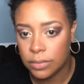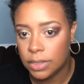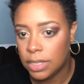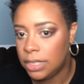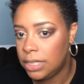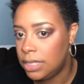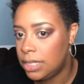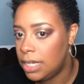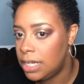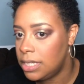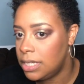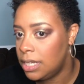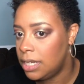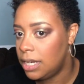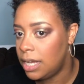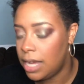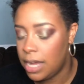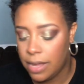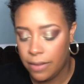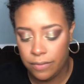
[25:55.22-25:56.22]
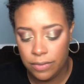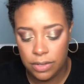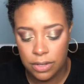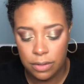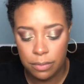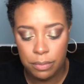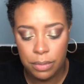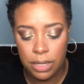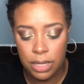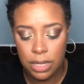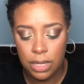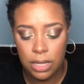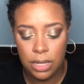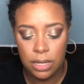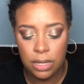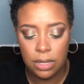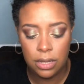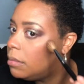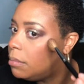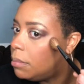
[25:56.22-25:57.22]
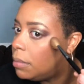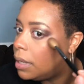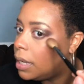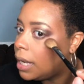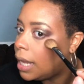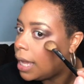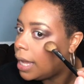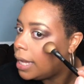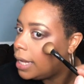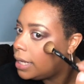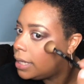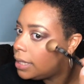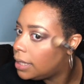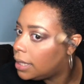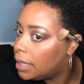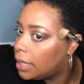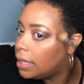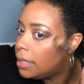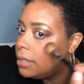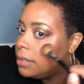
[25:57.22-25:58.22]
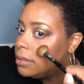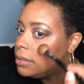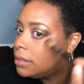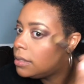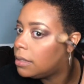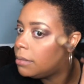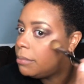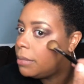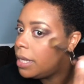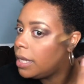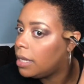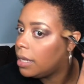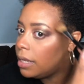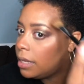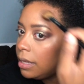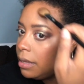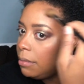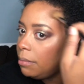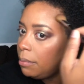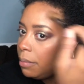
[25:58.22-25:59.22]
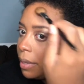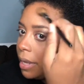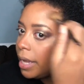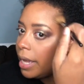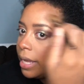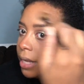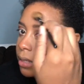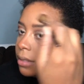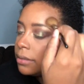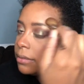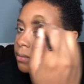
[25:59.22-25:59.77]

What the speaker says: It doesn't have to be blinding to make an impact.